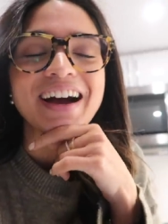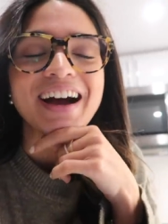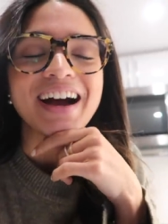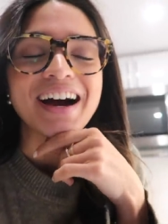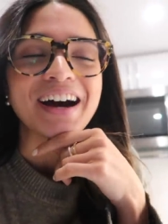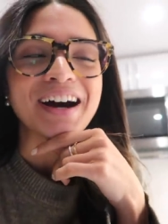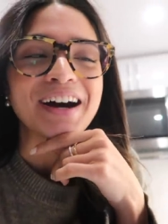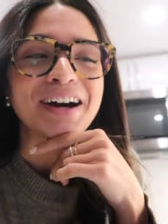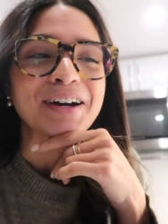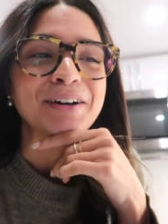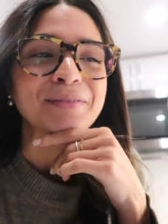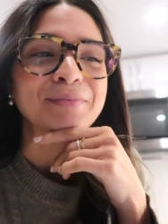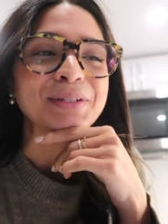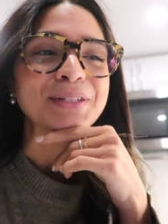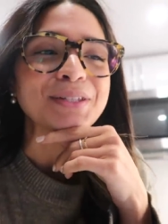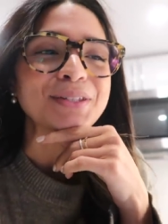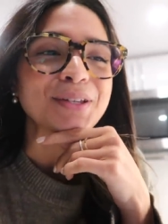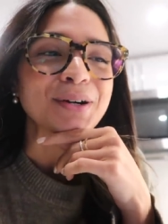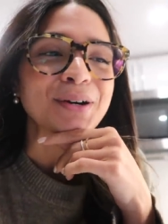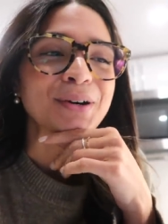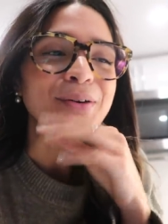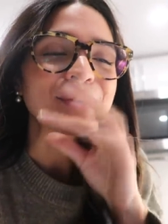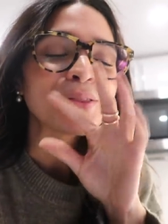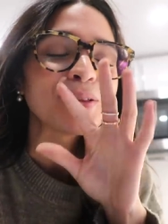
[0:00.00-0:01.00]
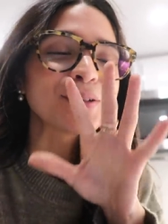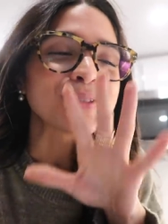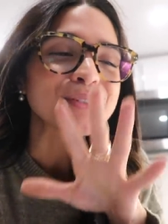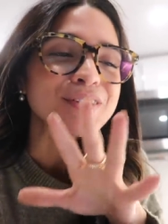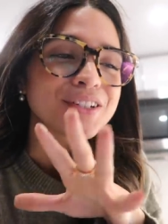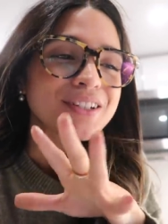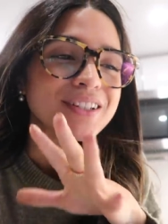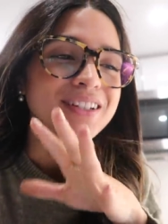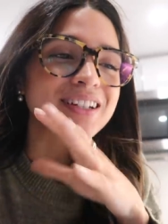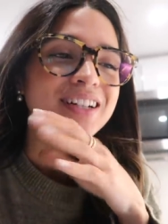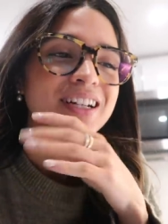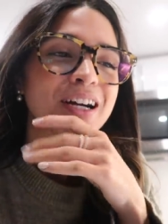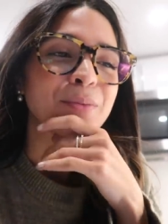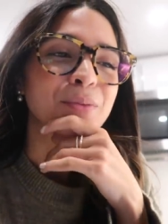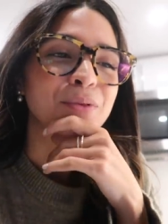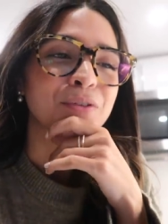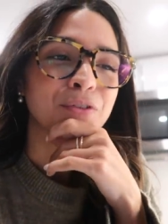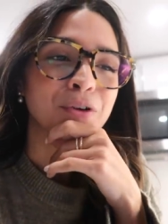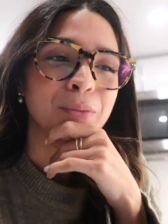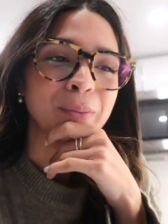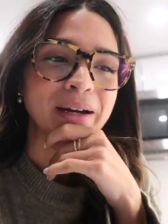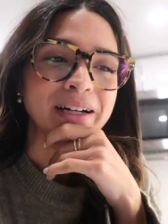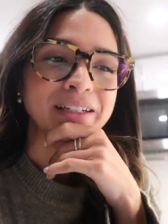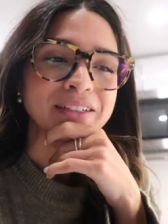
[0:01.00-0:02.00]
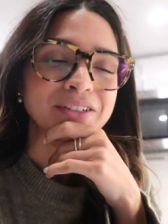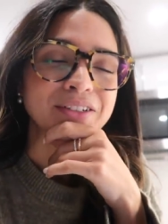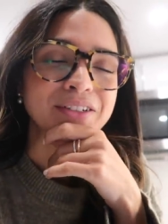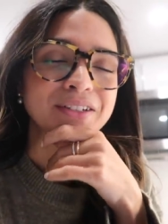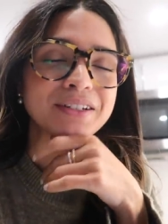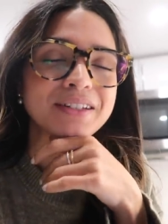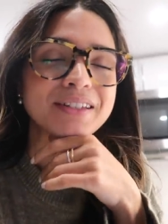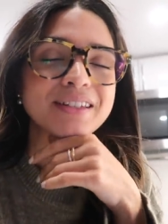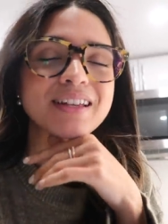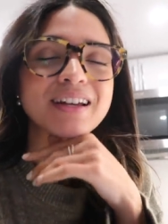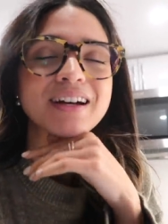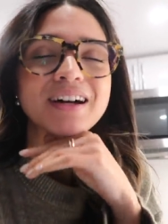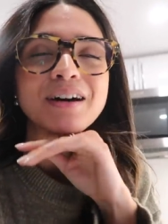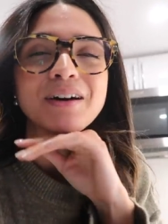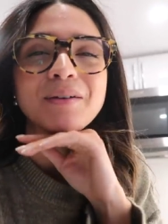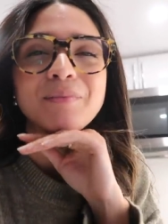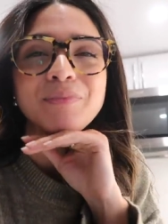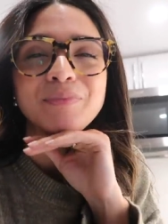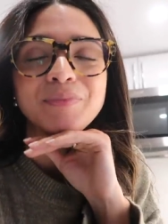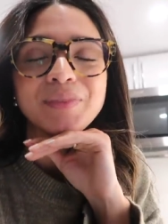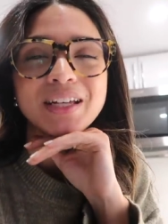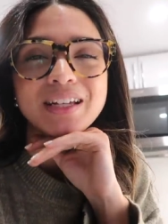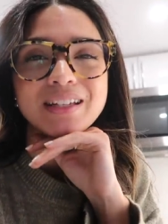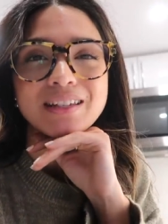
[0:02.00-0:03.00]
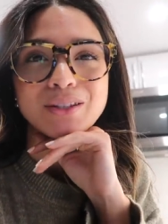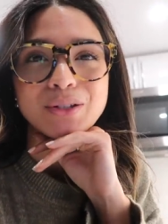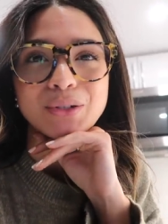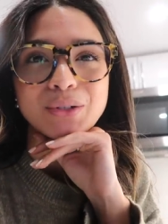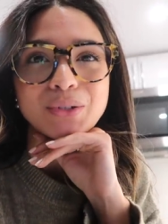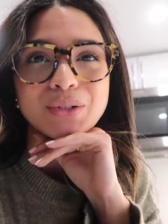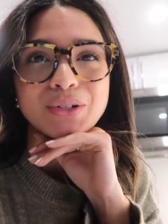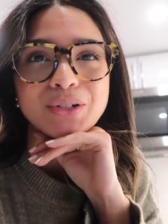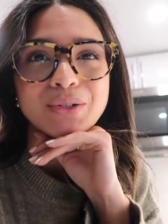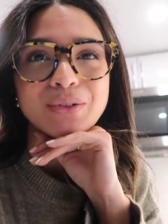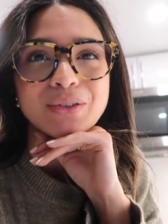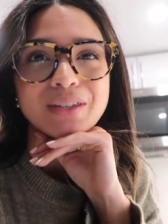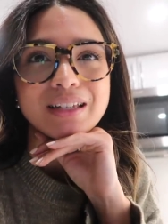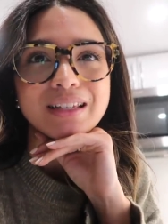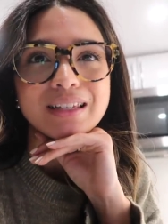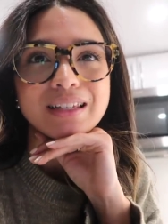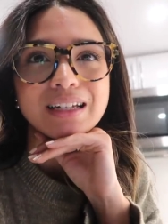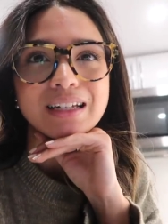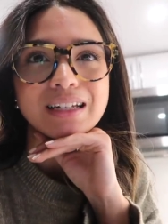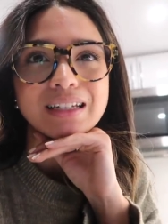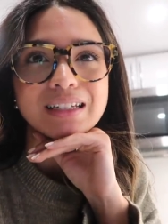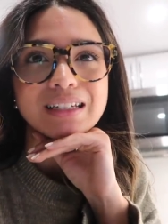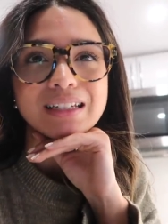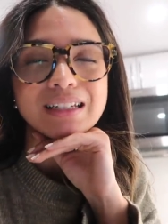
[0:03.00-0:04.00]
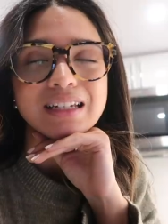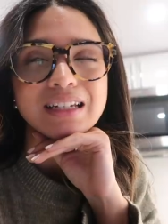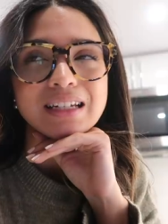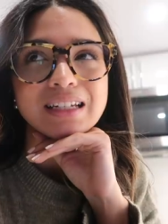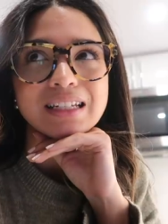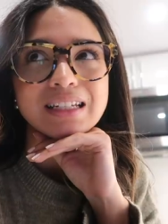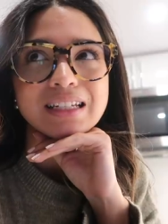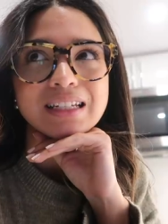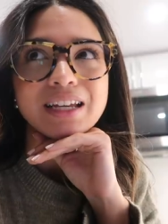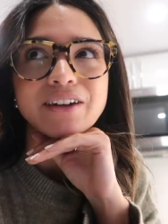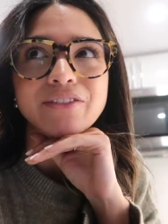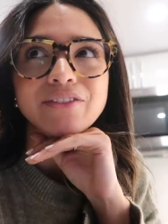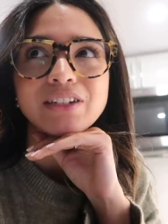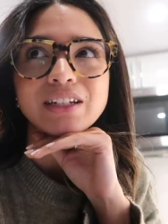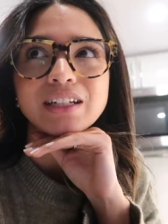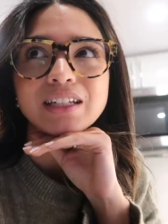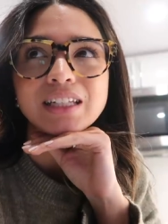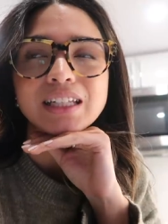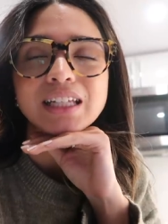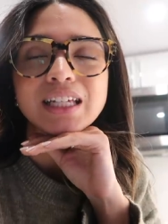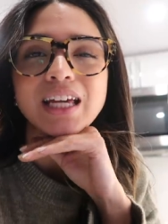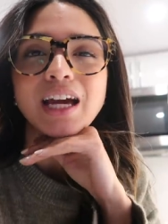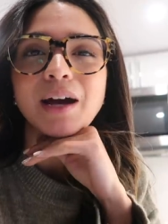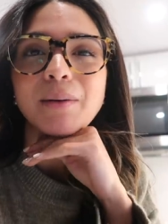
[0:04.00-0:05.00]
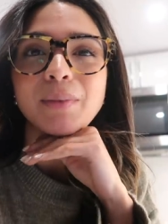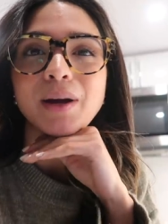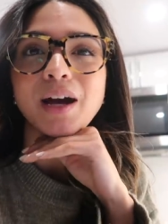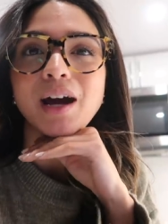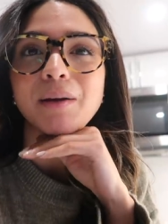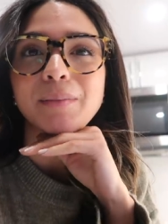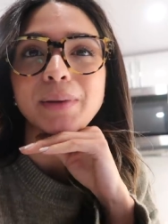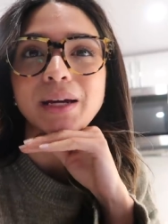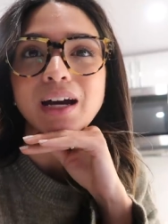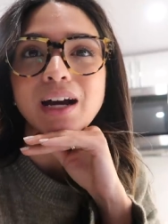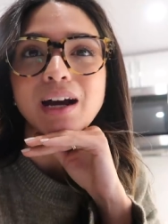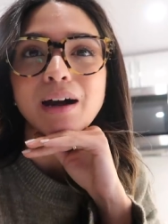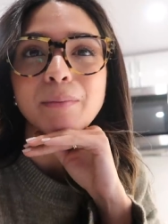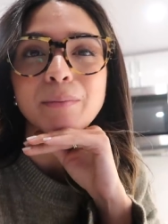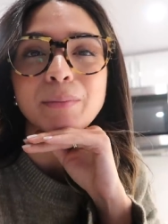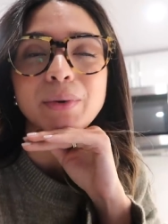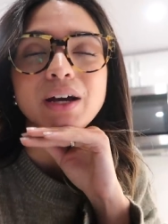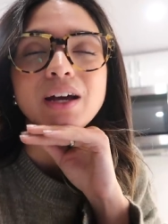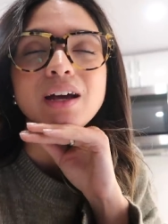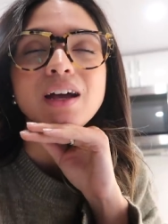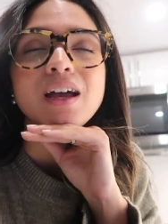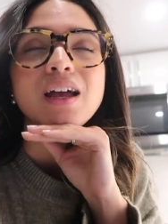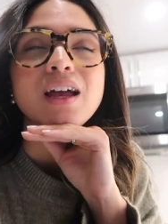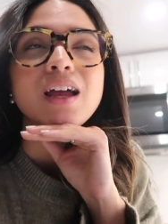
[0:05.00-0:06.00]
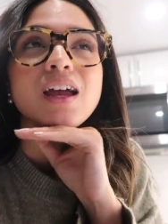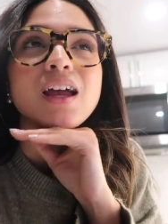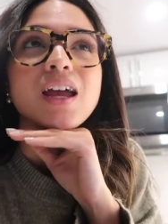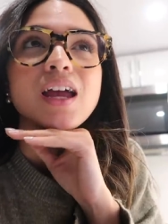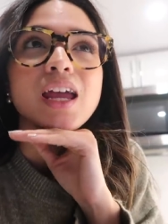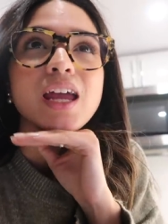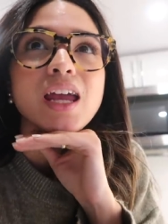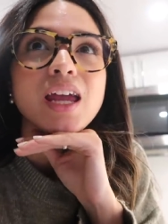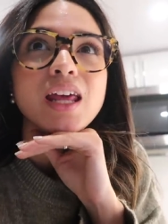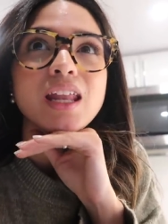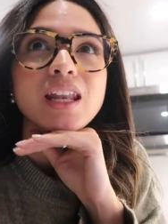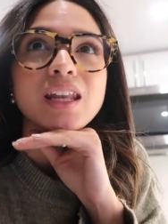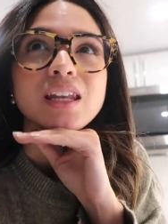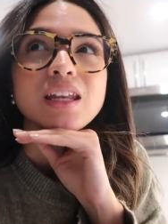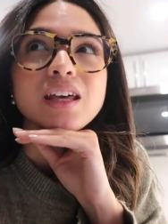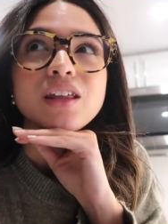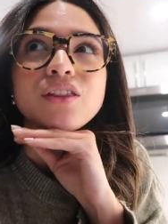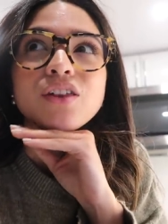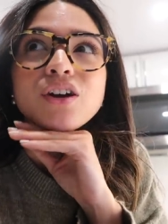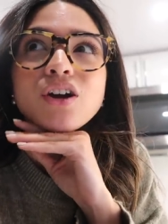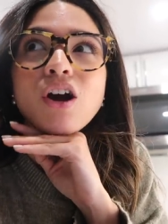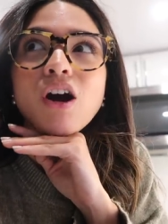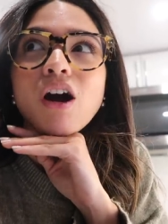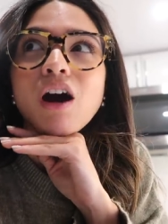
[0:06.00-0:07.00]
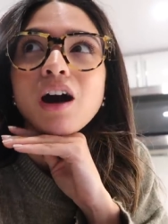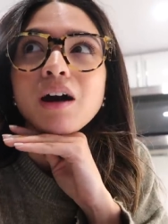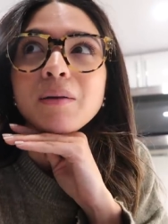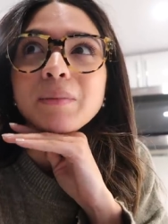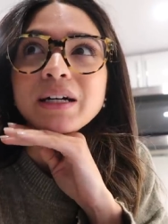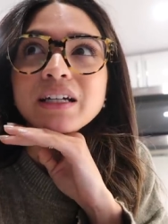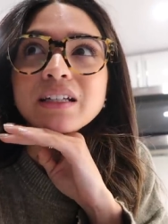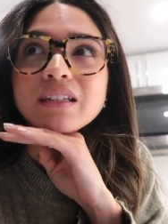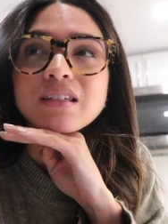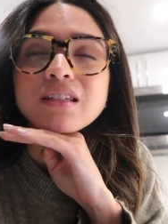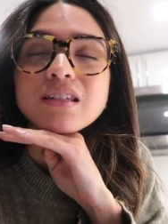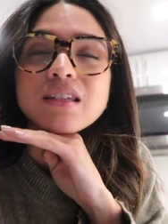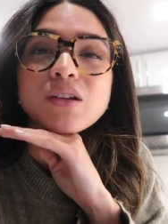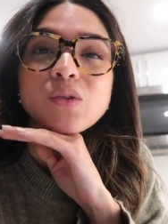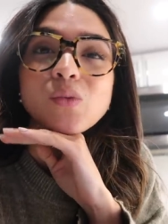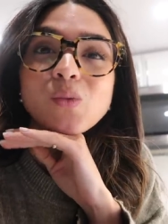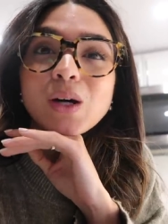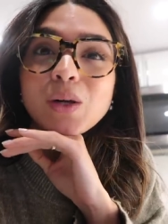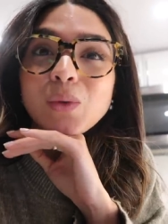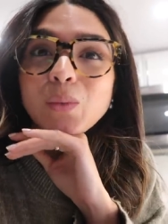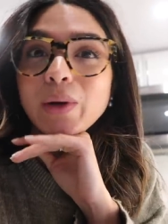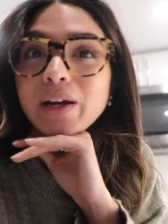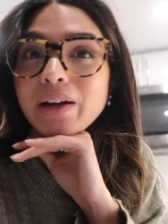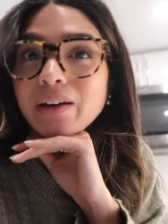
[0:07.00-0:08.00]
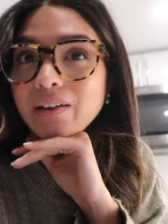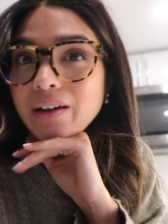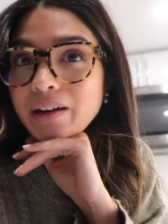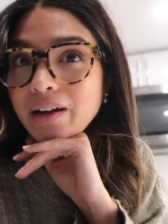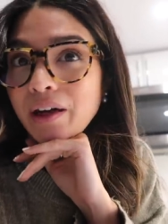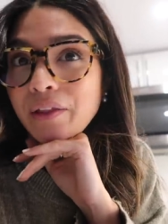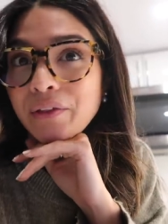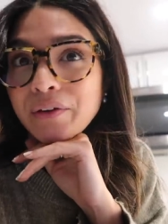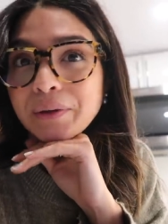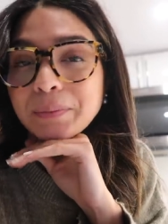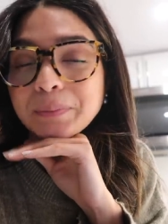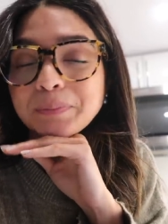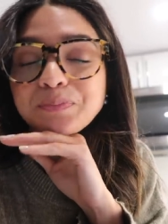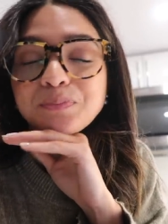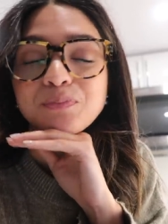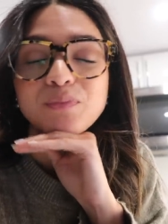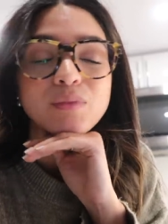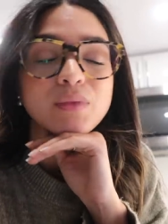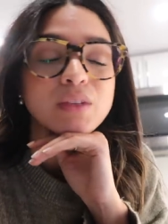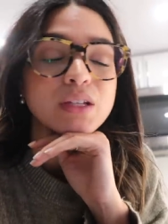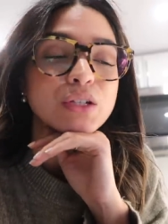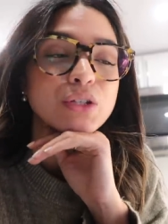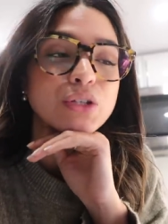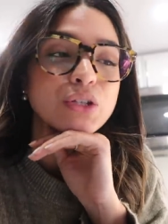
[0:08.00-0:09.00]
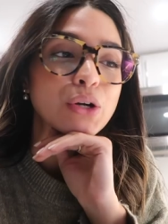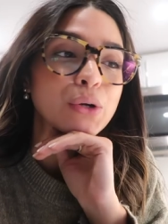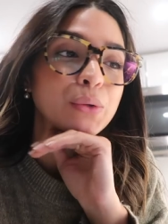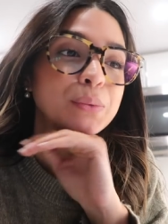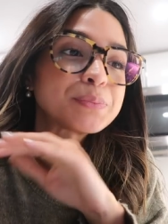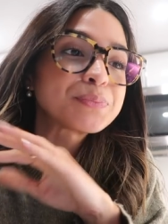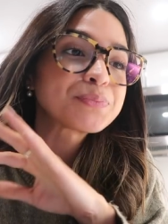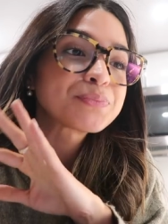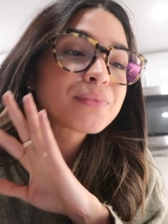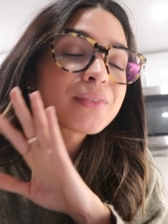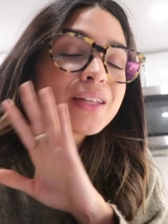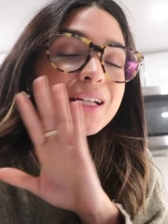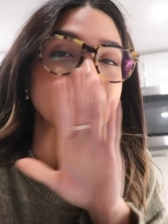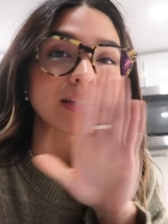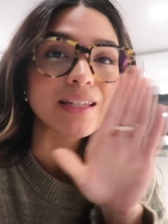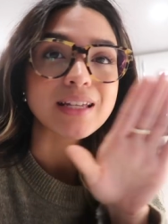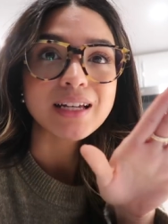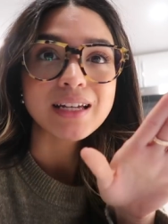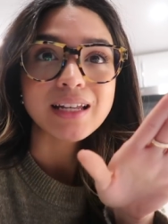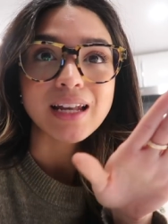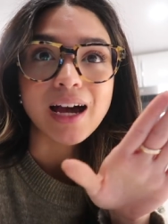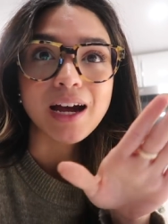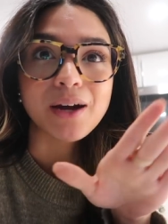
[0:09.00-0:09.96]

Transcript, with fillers: um, so those are just a couple of reminders because um, those are two things that definitely kept coming up in the comments in one way or another so that's it.